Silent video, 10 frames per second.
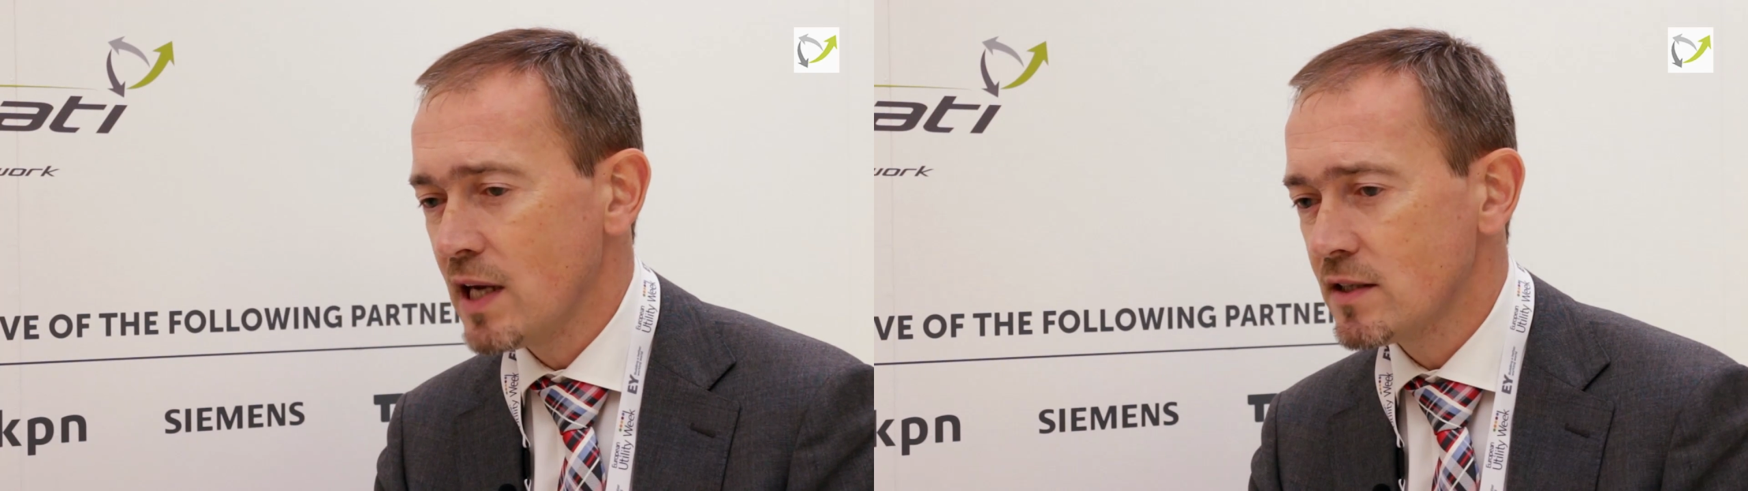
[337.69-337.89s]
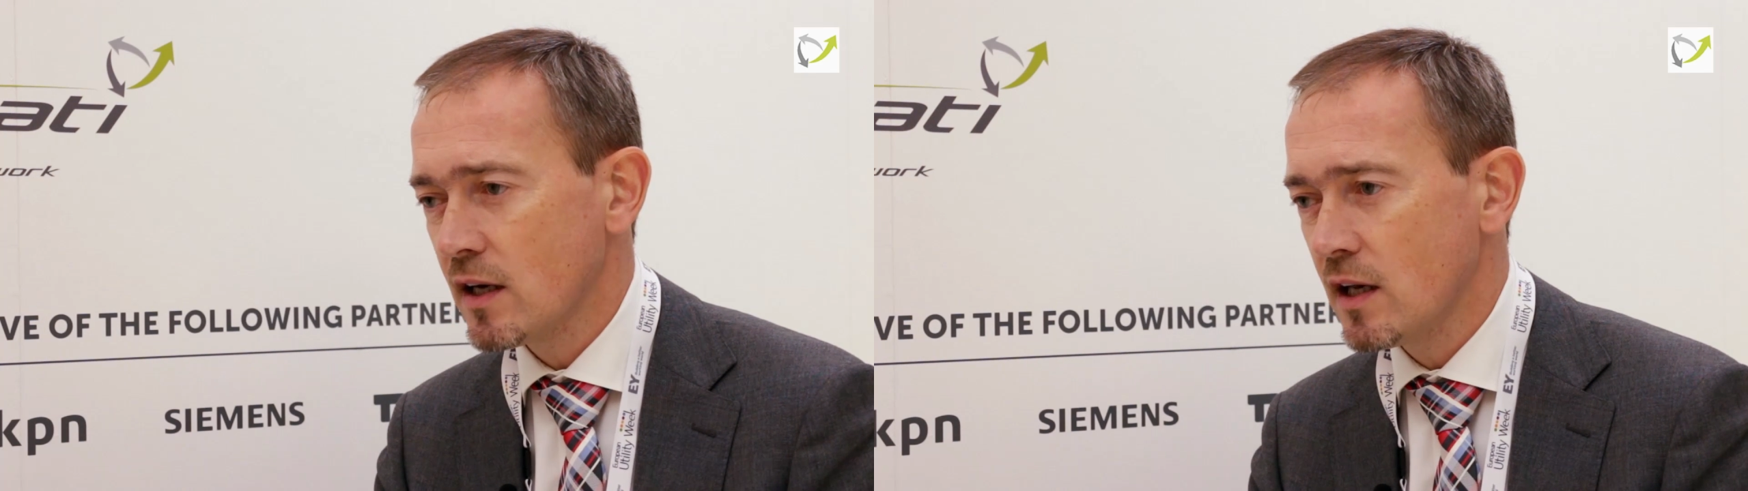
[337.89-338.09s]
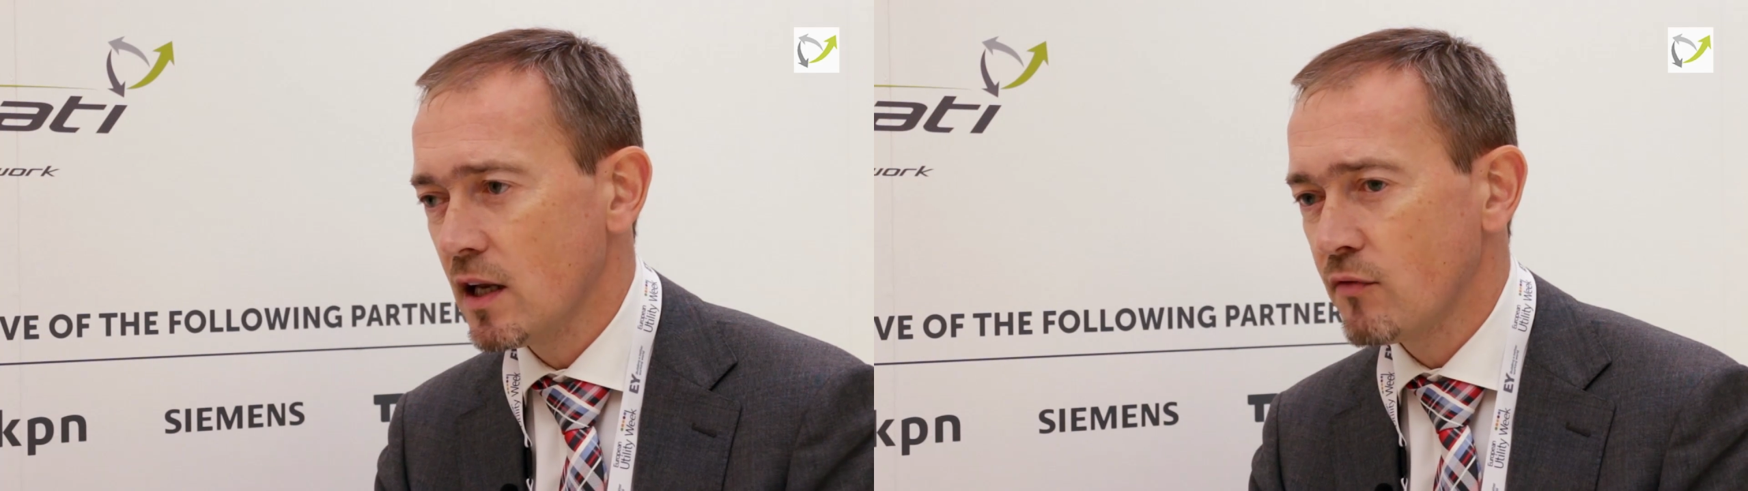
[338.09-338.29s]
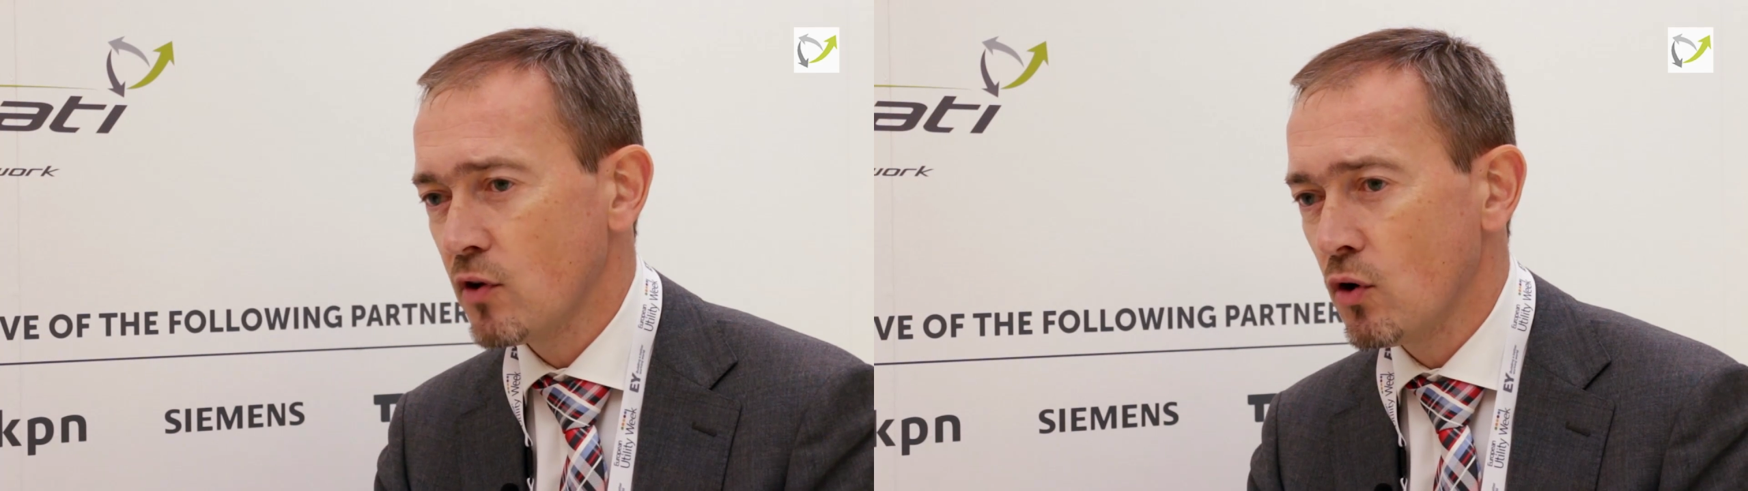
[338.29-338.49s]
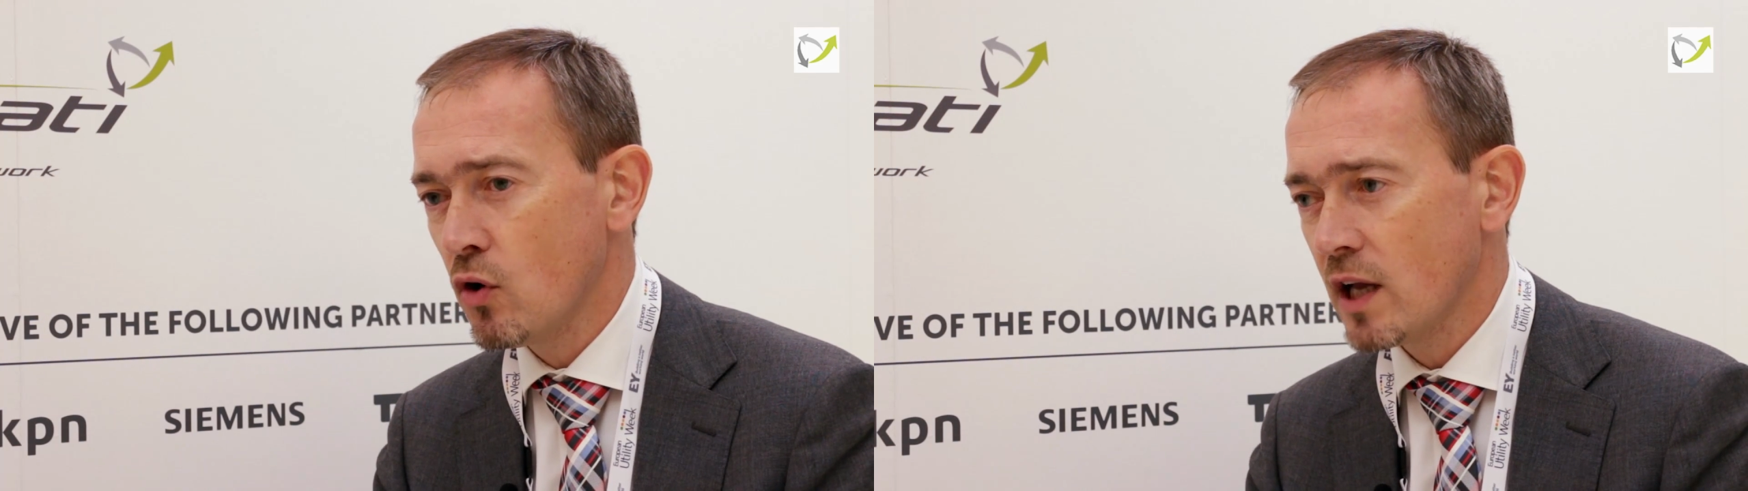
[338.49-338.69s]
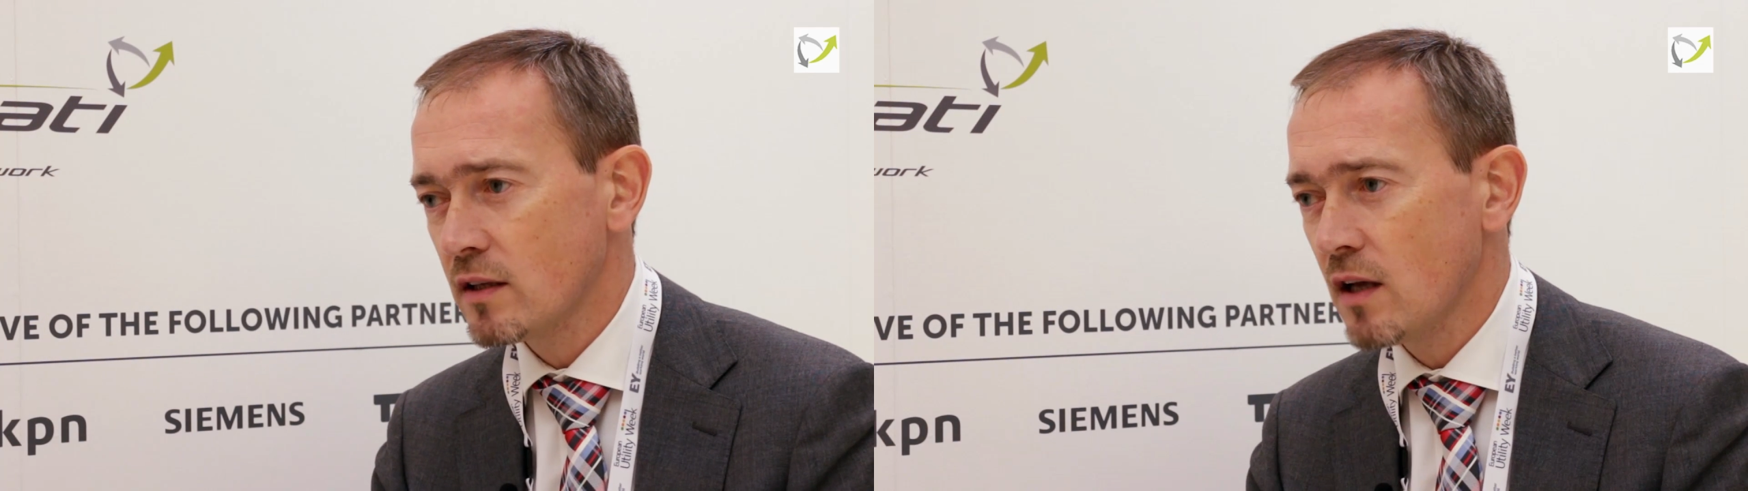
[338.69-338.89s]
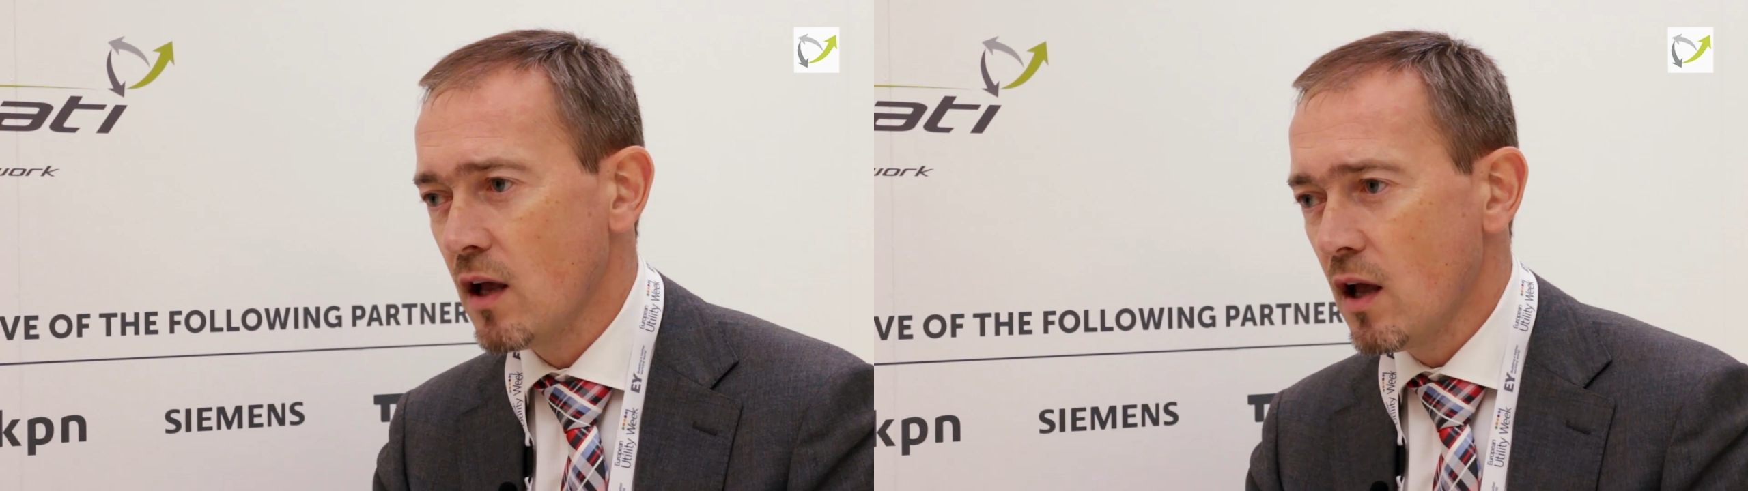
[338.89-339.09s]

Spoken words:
basically, if you look at